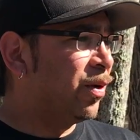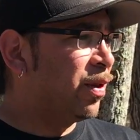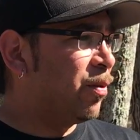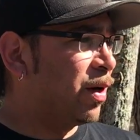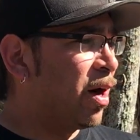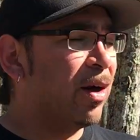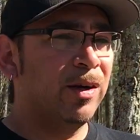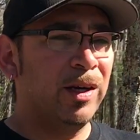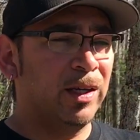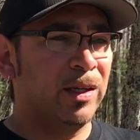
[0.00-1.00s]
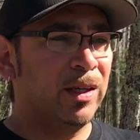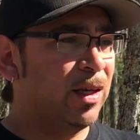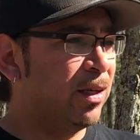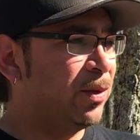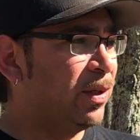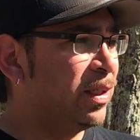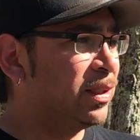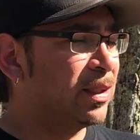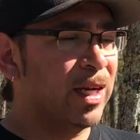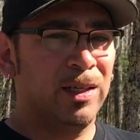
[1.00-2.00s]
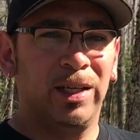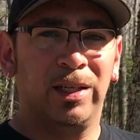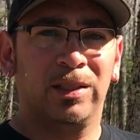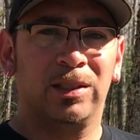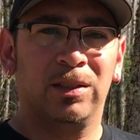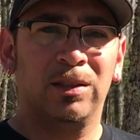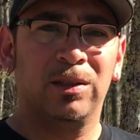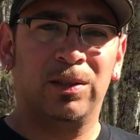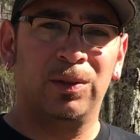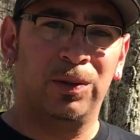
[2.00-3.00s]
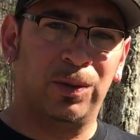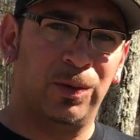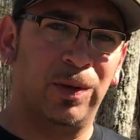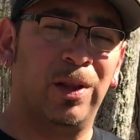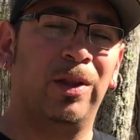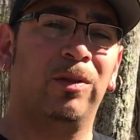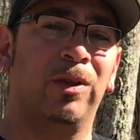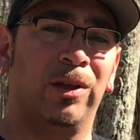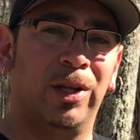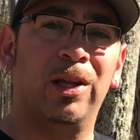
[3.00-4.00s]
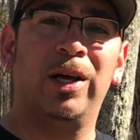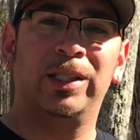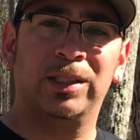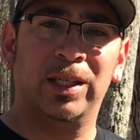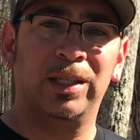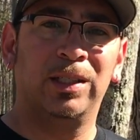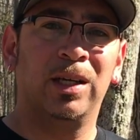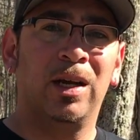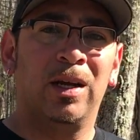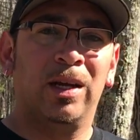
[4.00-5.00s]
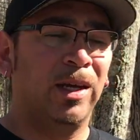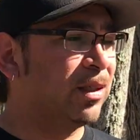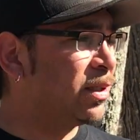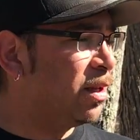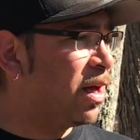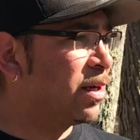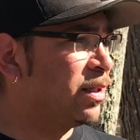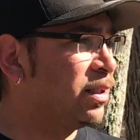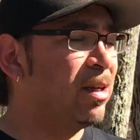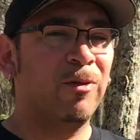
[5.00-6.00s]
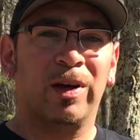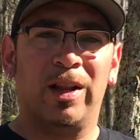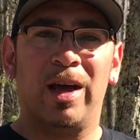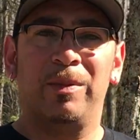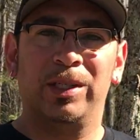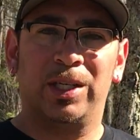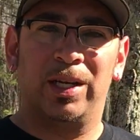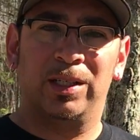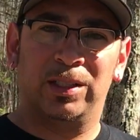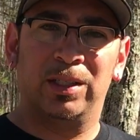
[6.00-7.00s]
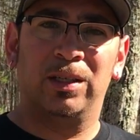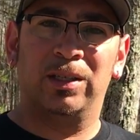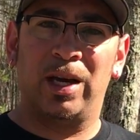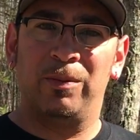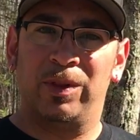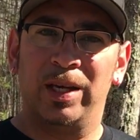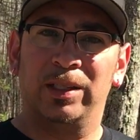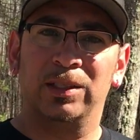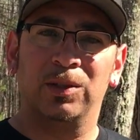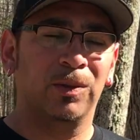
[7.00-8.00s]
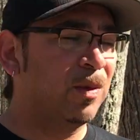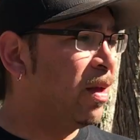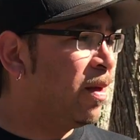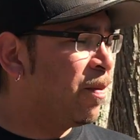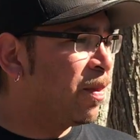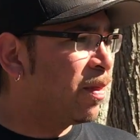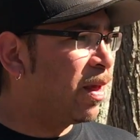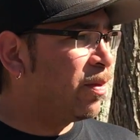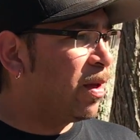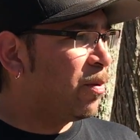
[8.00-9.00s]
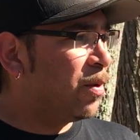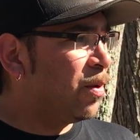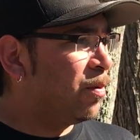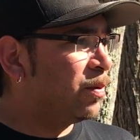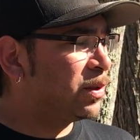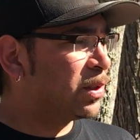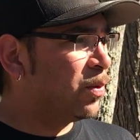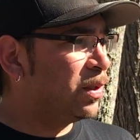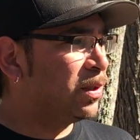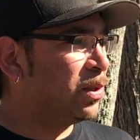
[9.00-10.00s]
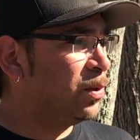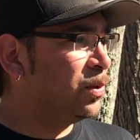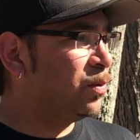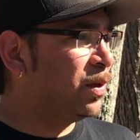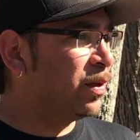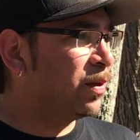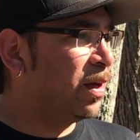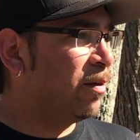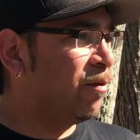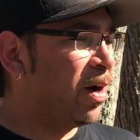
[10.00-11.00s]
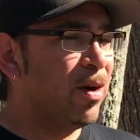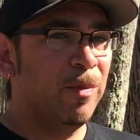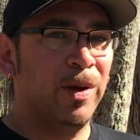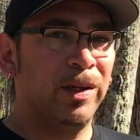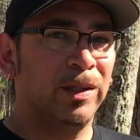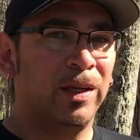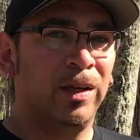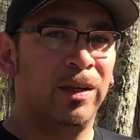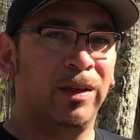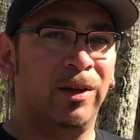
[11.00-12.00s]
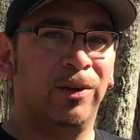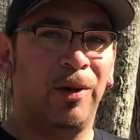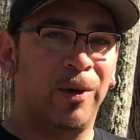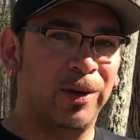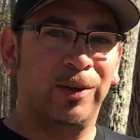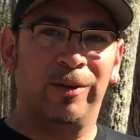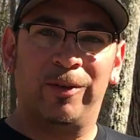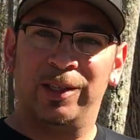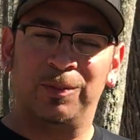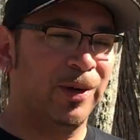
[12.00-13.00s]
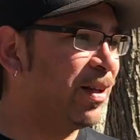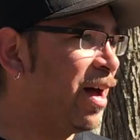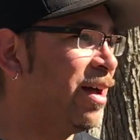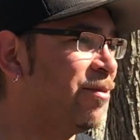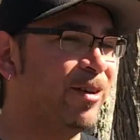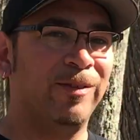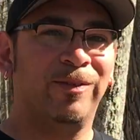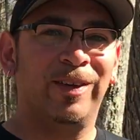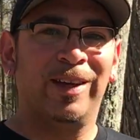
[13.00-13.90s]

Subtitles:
they were gardening and doing these techniques through the Little Ice Age, and a lot of these different climate change type things. So they were so in tune with the environment. They weren't doing Facebook Live and